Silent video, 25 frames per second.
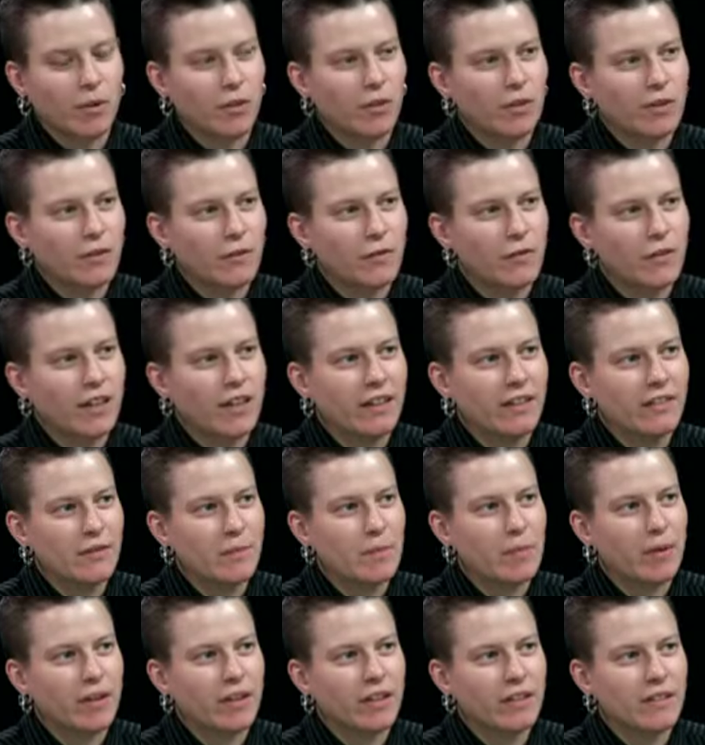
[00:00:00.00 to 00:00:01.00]
you're blue in the
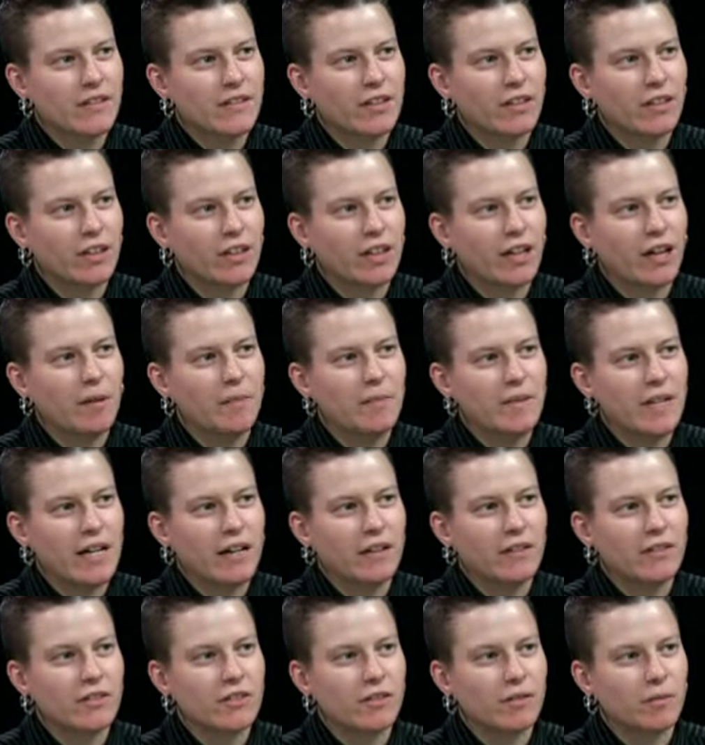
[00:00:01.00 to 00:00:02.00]
face, but it's going to
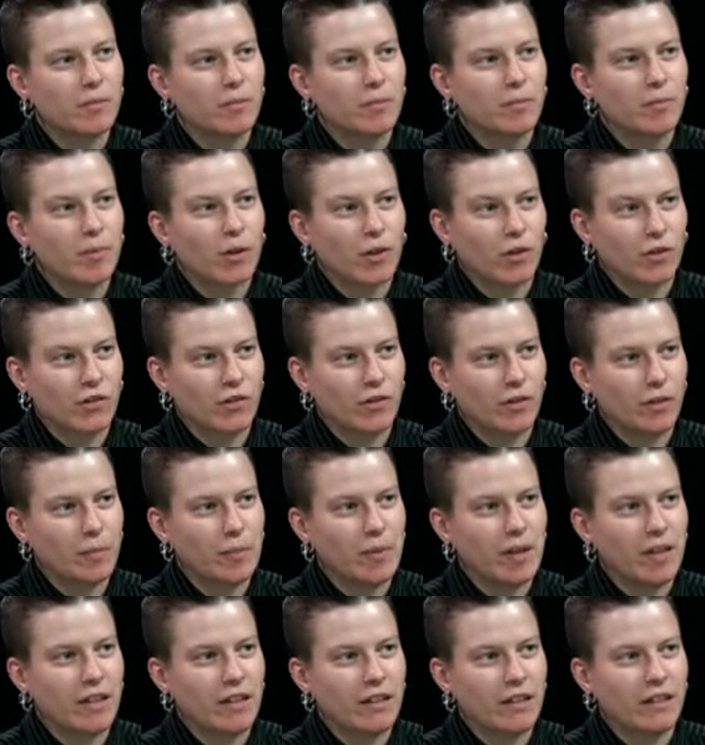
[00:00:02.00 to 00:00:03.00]
come down to
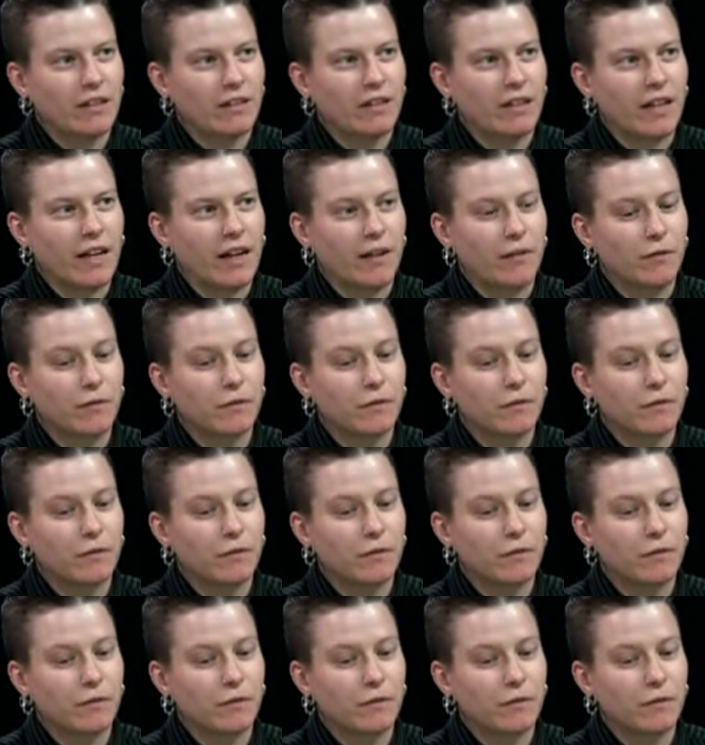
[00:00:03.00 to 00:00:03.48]
personal opinion.